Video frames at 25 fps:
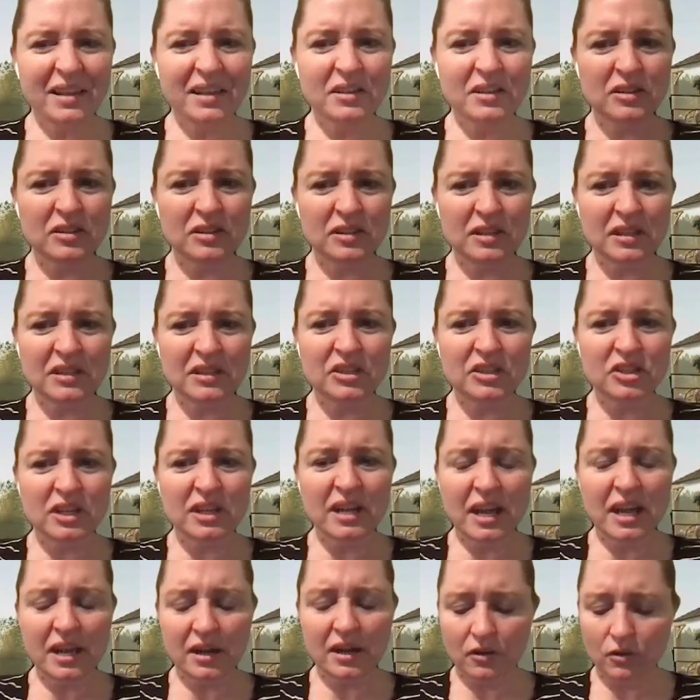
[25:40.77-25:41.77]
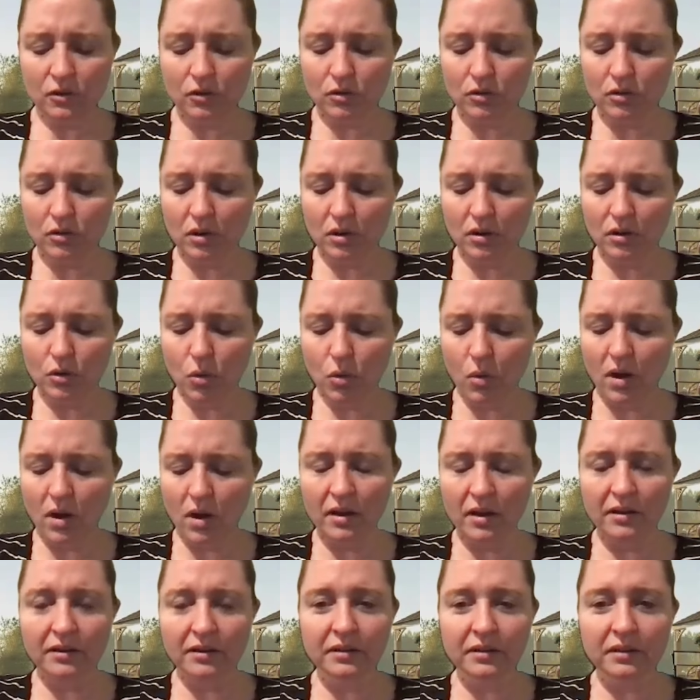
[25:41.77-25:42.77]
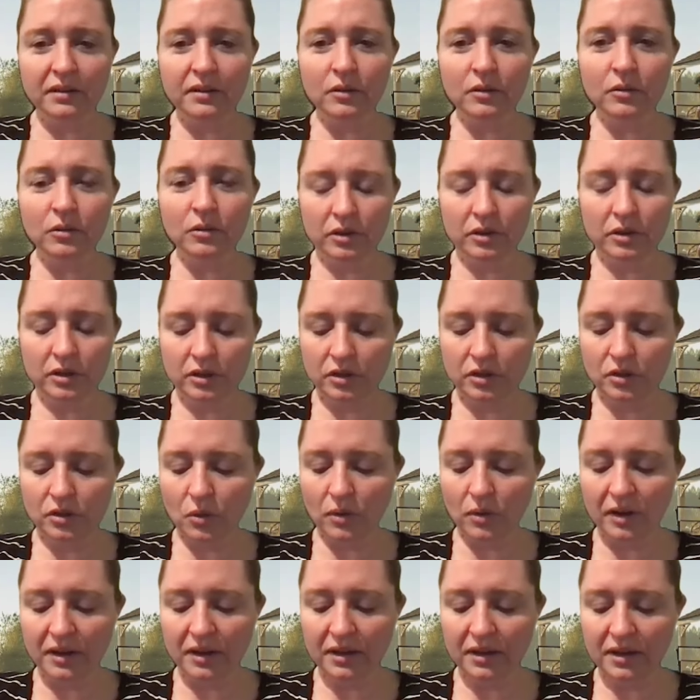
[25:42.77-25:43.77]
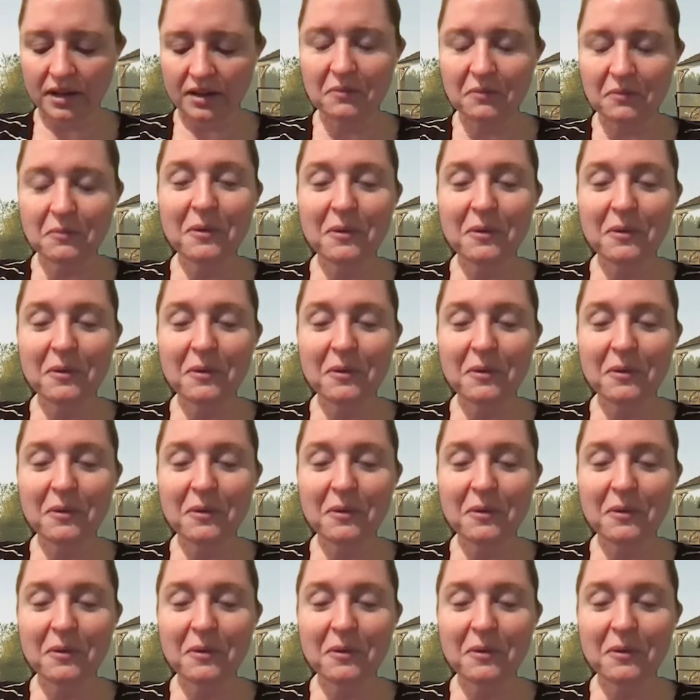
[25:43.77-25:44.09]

than the Jeanette or or O'Kioin. That,